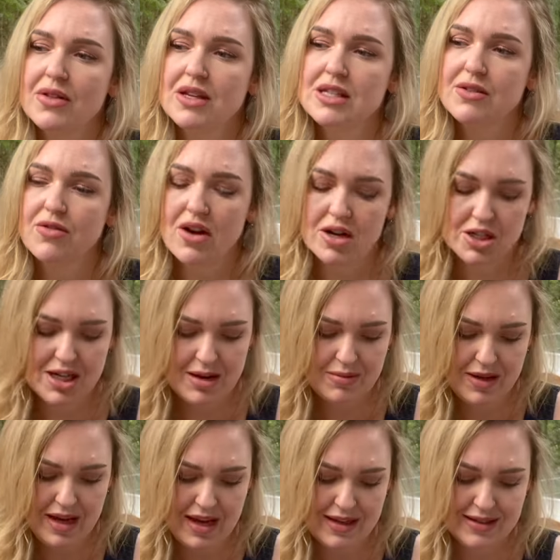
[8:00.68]
this for our
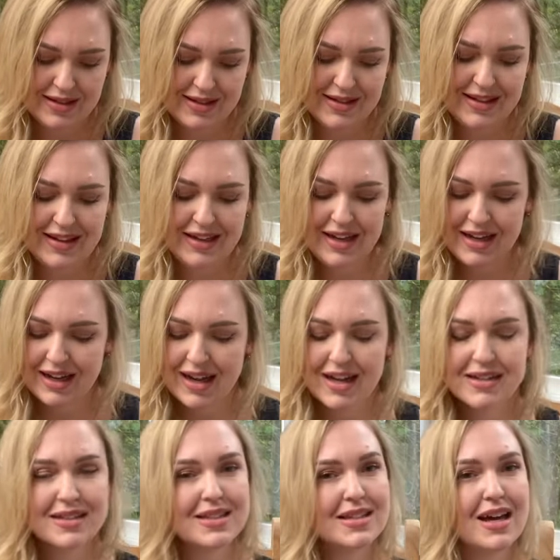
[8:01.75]
Geminis. Getting
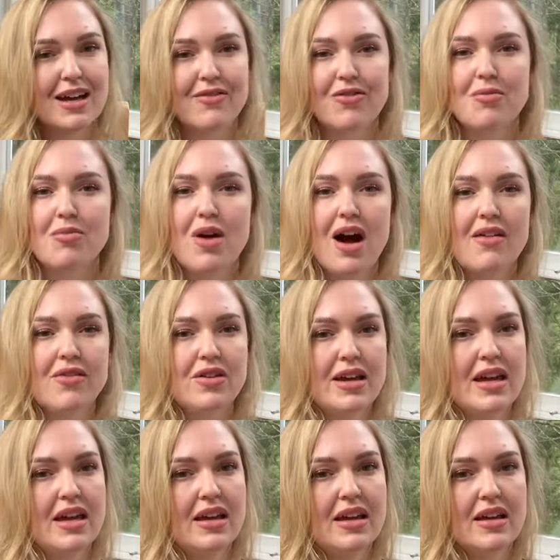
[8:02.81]
unstuck from
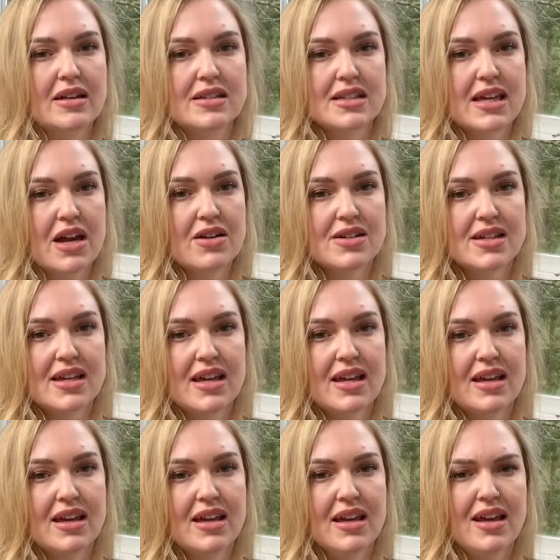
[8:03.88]
poverty, scarcity.